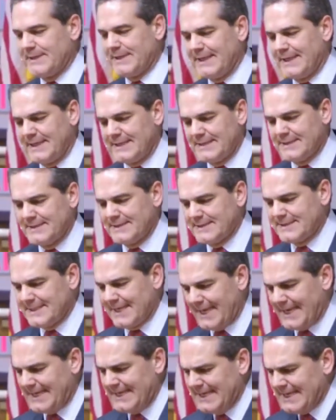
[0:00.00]
But at the end
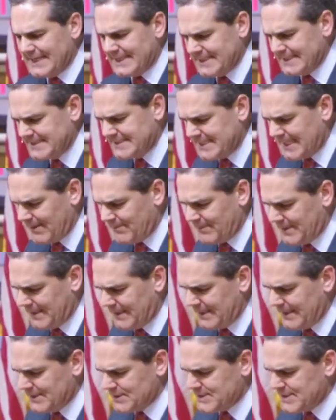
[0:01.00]
of the day,
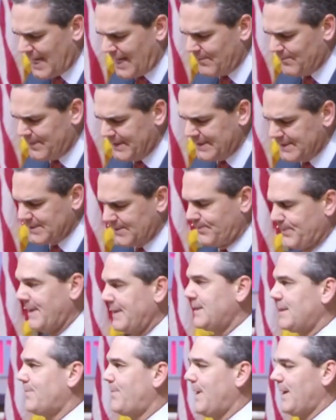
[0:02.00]
contentment is not being
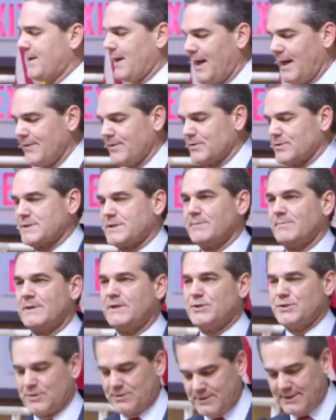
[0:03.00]
dependent upon others
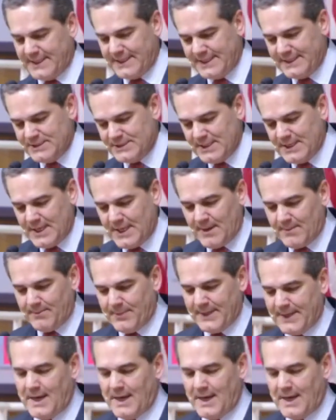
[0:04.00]
to meet your needs,